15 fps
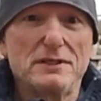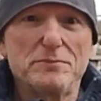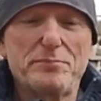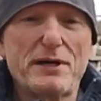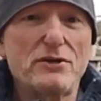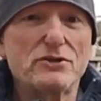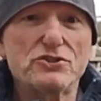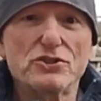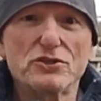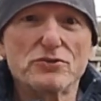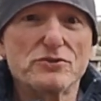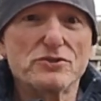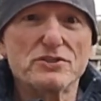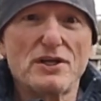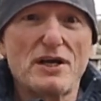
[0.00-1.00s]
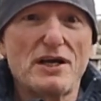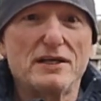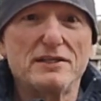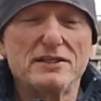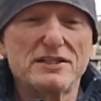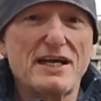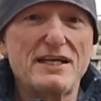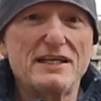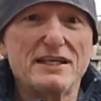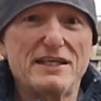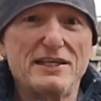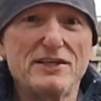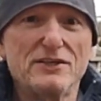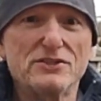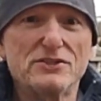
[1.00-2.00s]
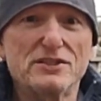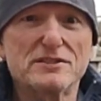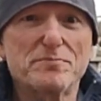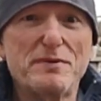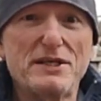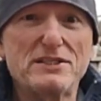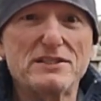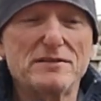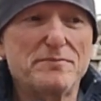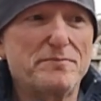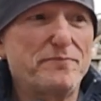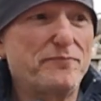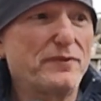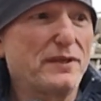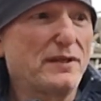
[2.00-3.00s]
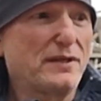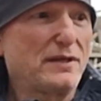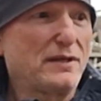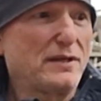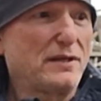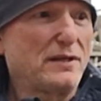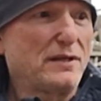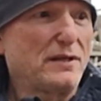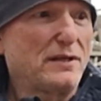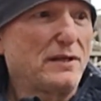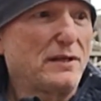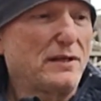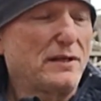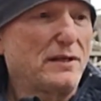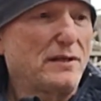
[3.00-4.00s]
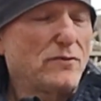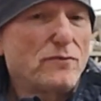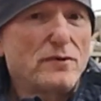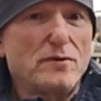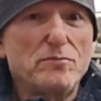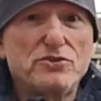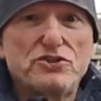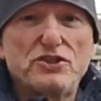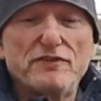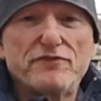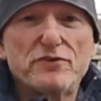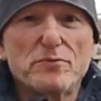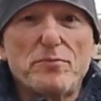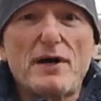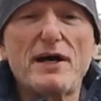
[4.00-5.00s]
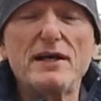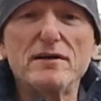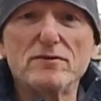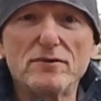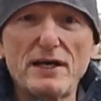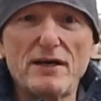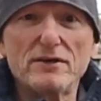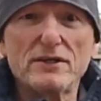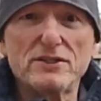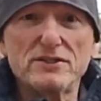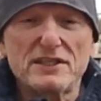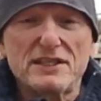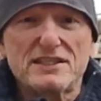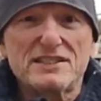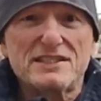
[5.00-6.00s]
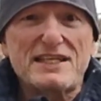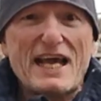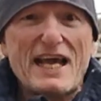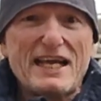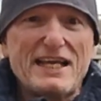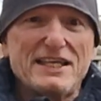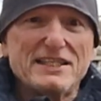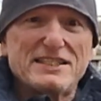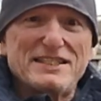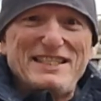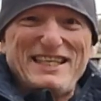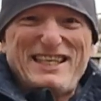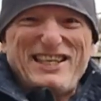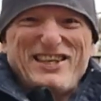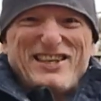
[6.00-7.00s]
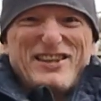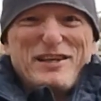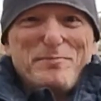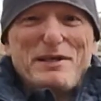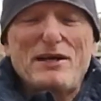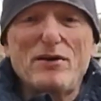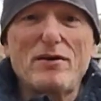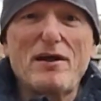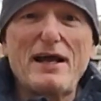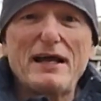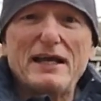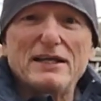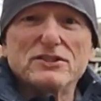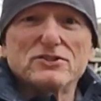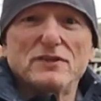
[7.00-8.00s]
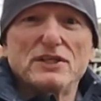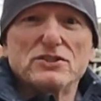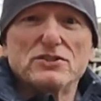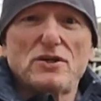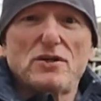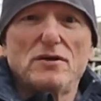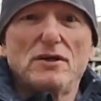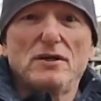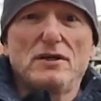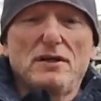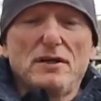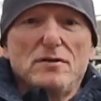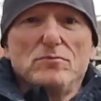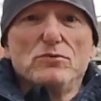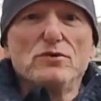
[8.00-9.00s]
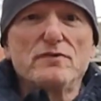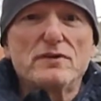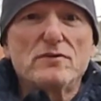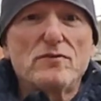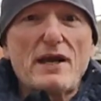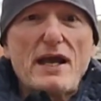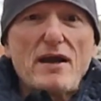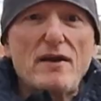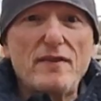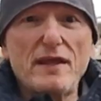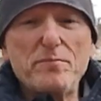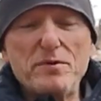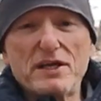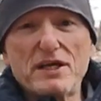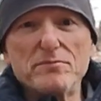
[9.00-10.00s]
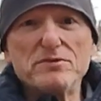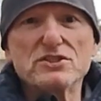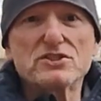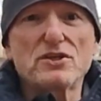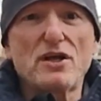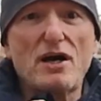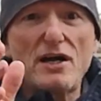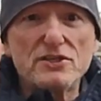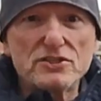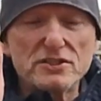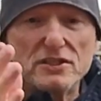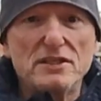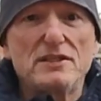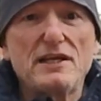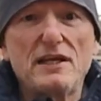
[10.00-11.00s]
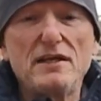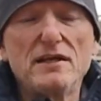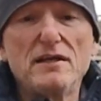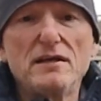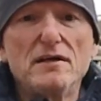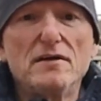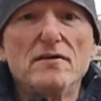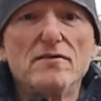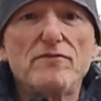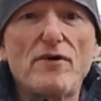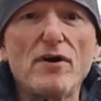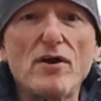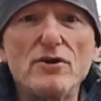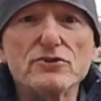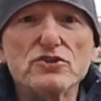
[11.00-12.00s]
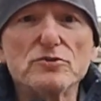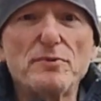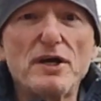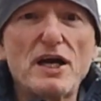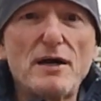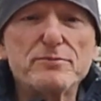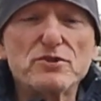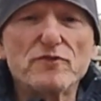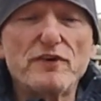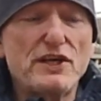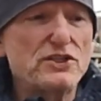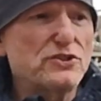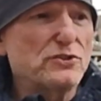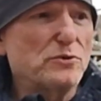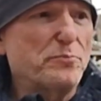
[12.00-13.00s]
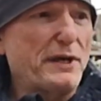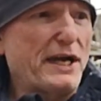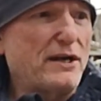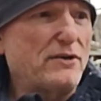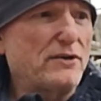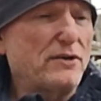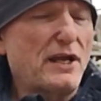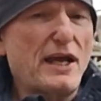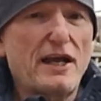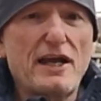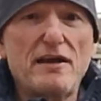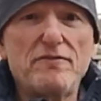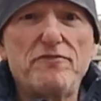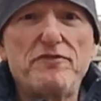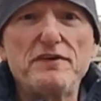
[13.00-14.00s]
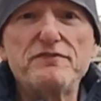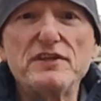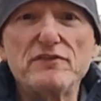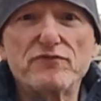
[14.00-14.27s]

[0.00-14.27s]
Powdered sugar is not designed to kill. It just makes them want to shift their body around because it gets tacky and sticky on them. They don't like it, so they start moving around and they become dislodged, and then they fall onto my observational panel, and I got 50